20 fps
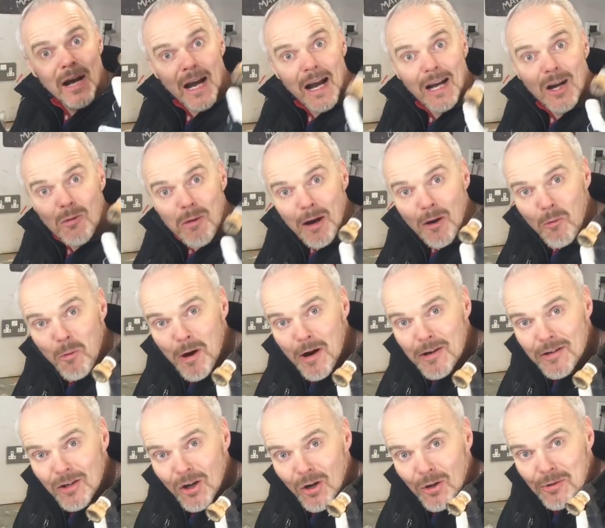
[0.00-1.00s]
a quick
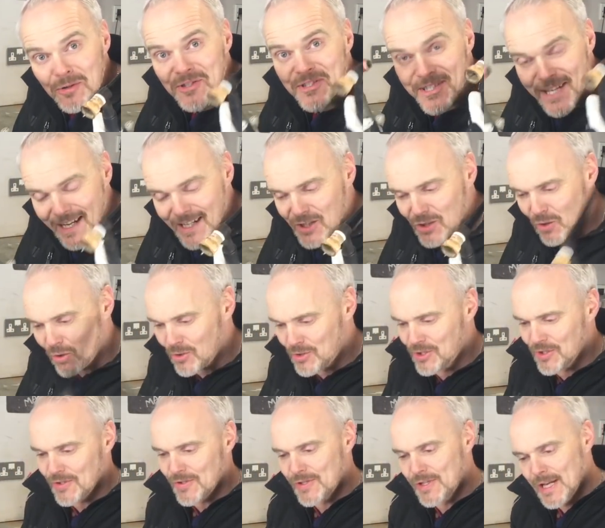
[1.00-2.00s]
word on TIG
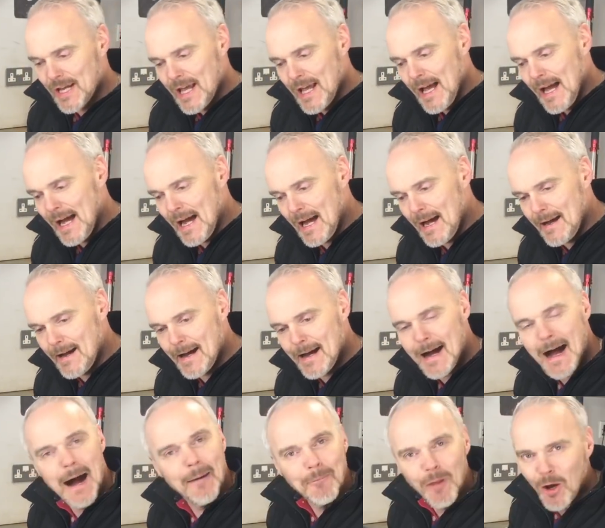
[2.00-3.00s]
torches.
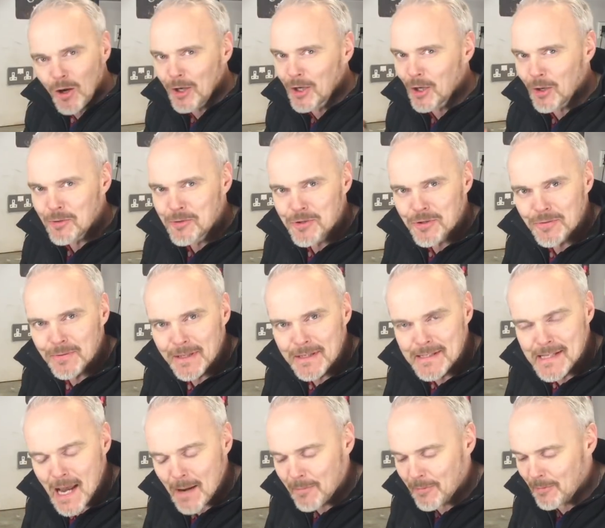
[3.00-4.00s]
I'm not going to go too in
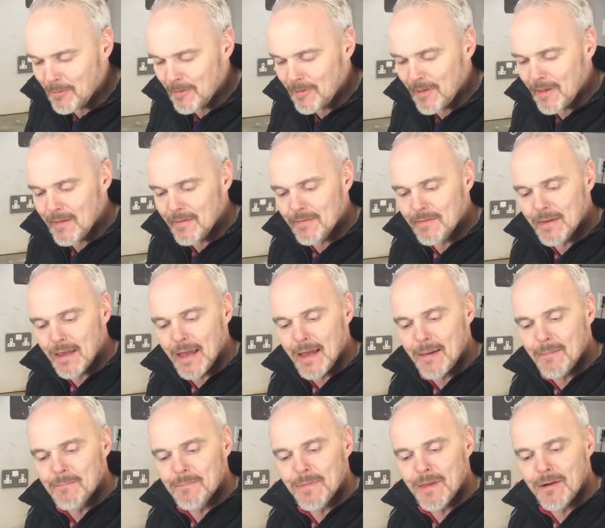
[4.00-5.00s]
depth with it.
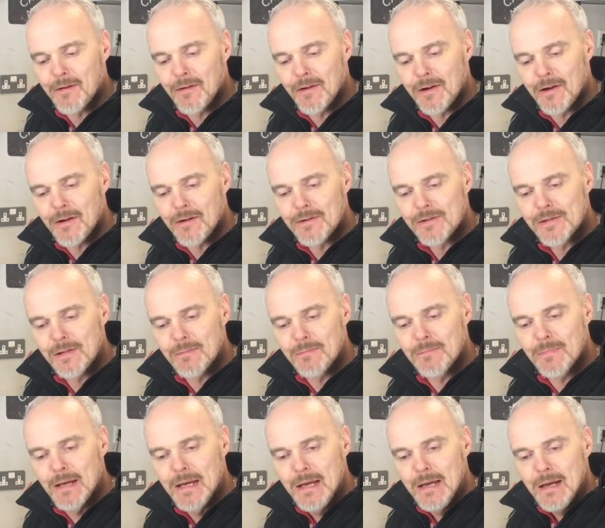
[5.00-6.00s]
There are
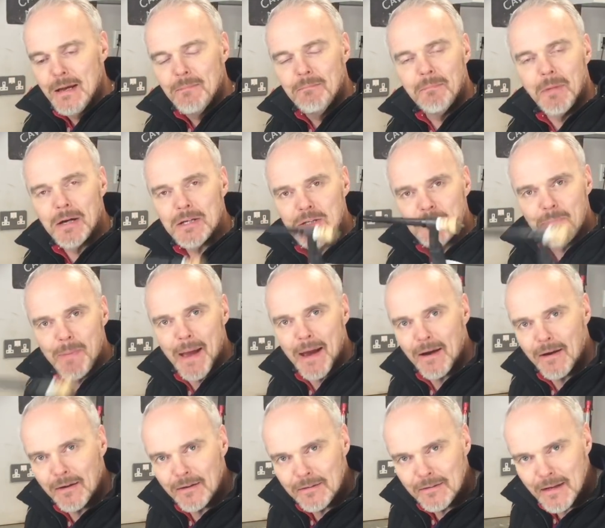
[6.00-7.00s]
some much
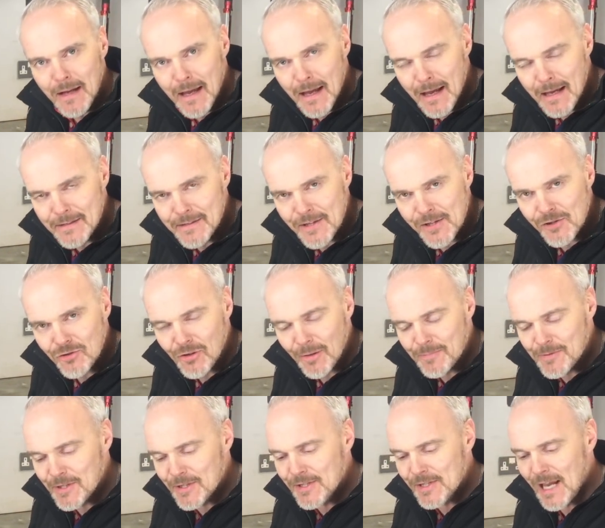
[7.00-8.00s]
better
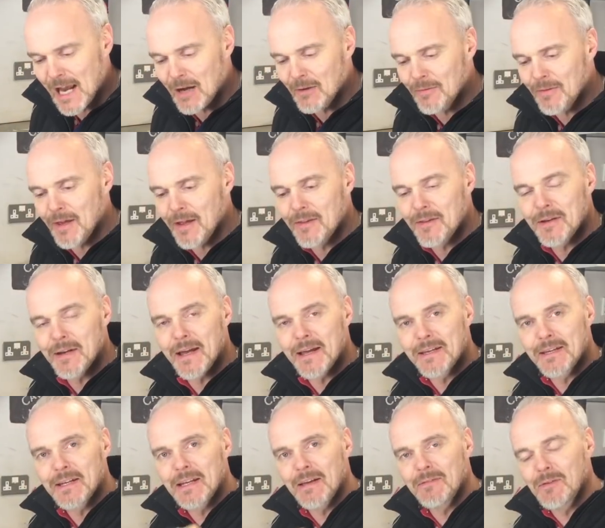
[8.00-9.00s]
descriptions out there than I
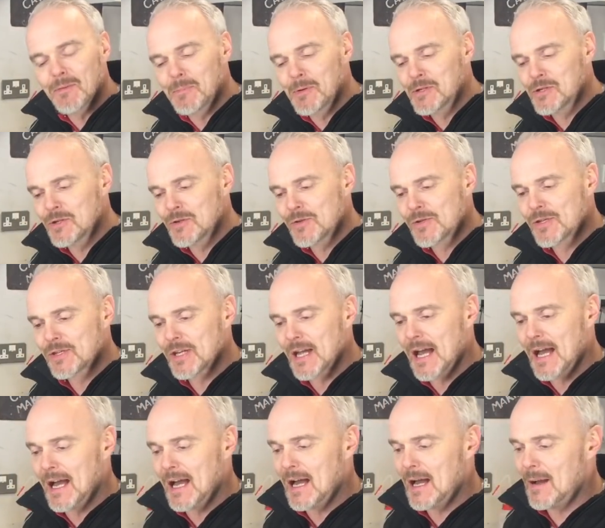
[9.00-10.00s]
can ever produce,
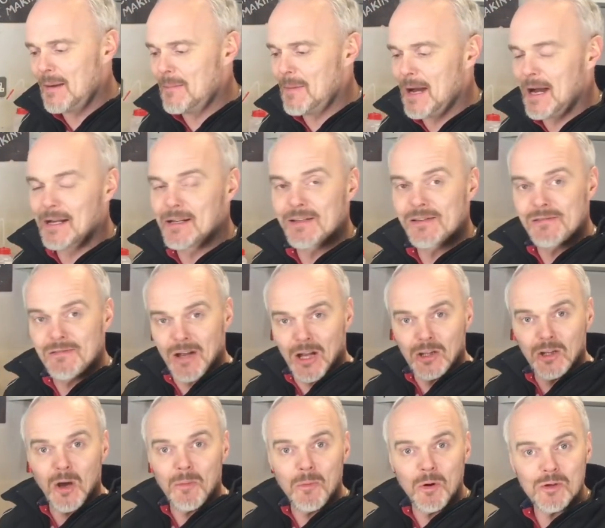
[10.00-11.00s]
and a
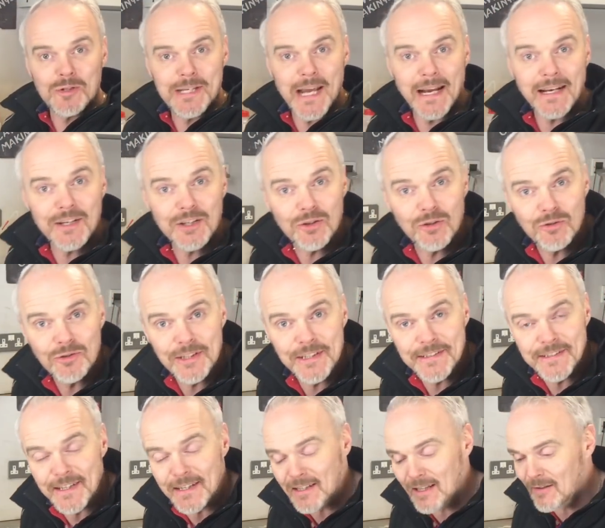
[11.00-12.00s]
lot more technical
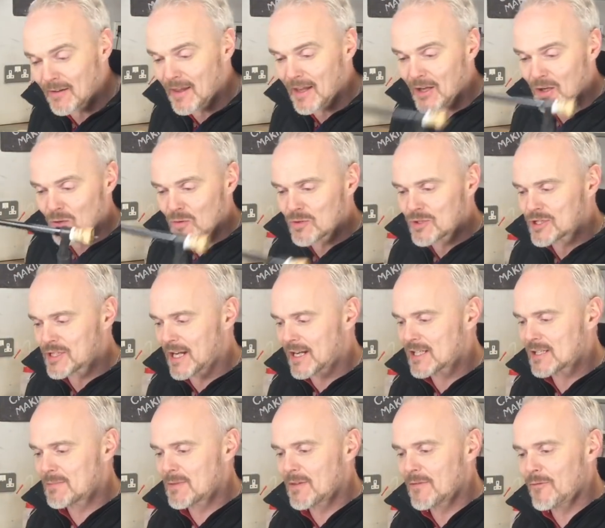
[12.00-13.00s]
detail out there. Go and check
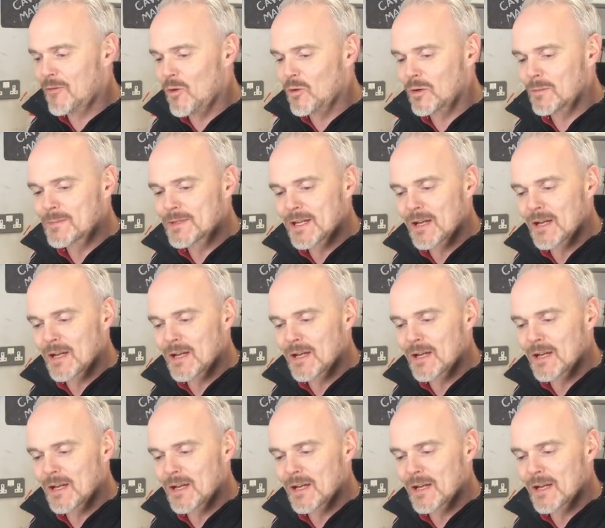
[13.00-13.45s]
some of the forums